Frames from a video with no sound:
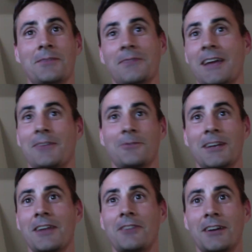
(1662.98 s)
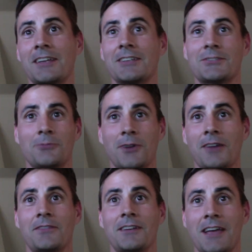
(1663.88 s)
man, whenever it gets
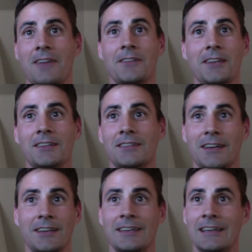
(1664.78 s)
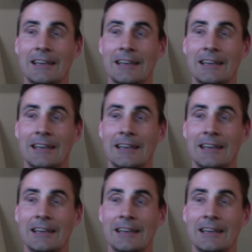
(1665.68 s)
rough and heavy, like,